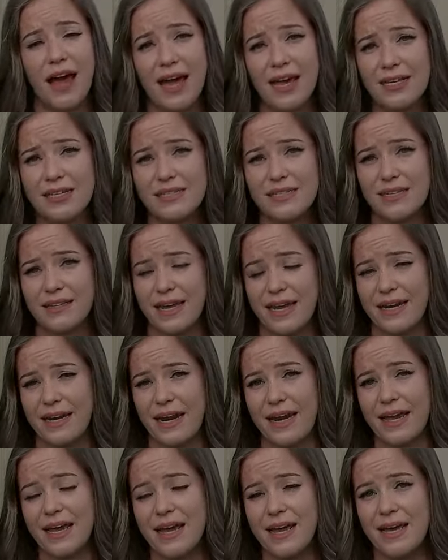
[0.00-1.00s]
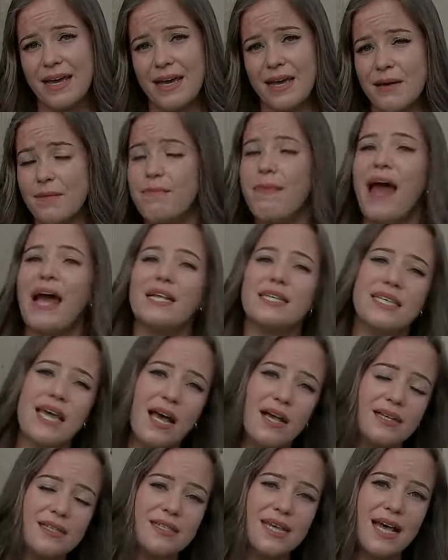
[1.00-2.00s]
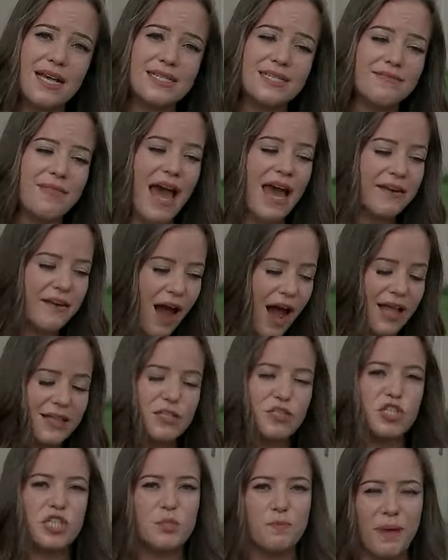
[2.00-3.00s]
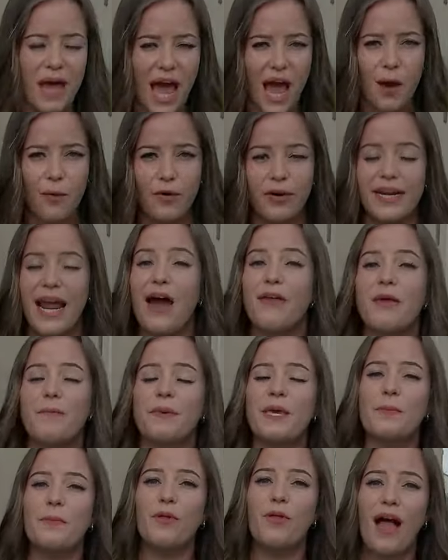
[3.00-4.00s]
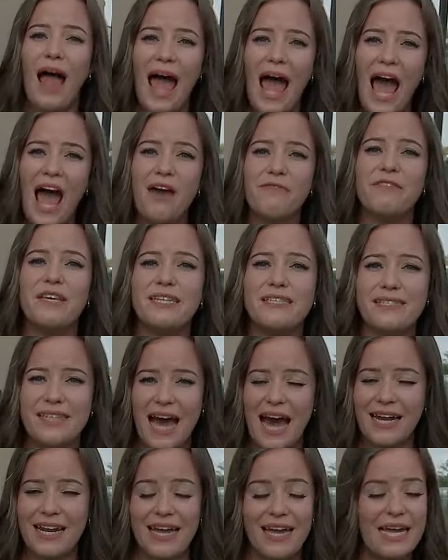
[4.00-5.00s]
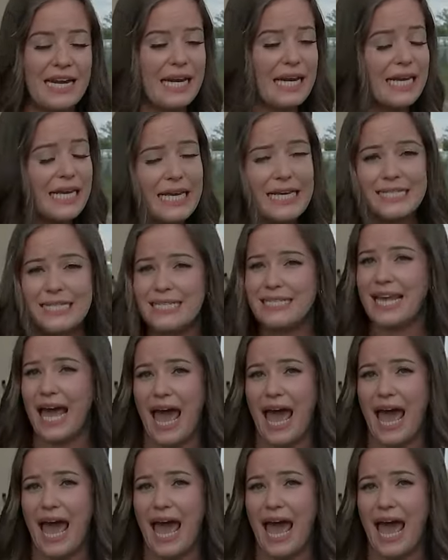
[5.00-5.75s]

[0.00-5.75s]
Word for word: isolated. Matt tells us that knowledge is power. Now that people have this data in an easy to